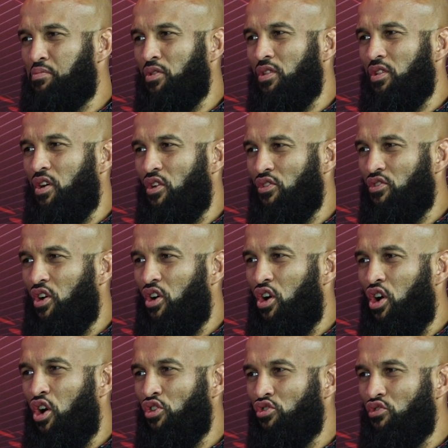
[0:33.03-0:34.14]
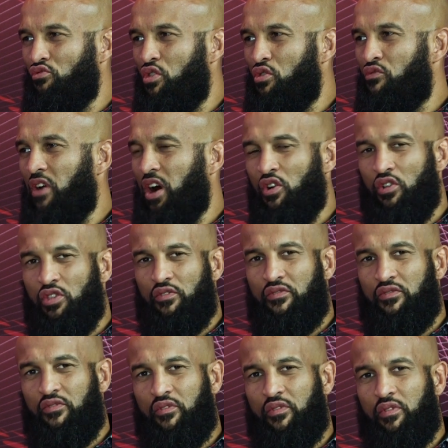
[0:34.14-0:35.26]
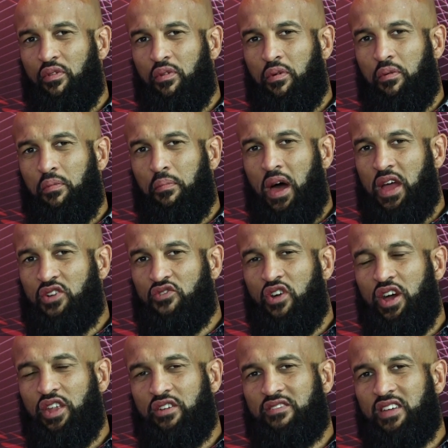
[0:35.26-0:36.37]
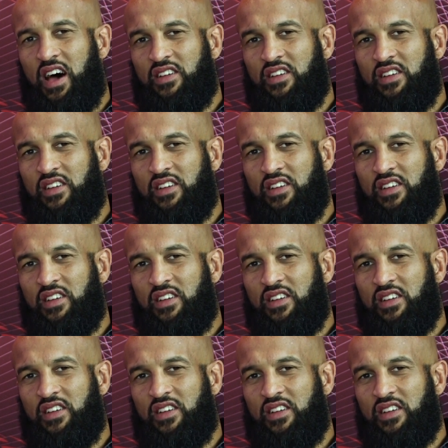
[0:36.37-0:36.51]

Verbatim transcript: people on, on the roof. I know they've migrated at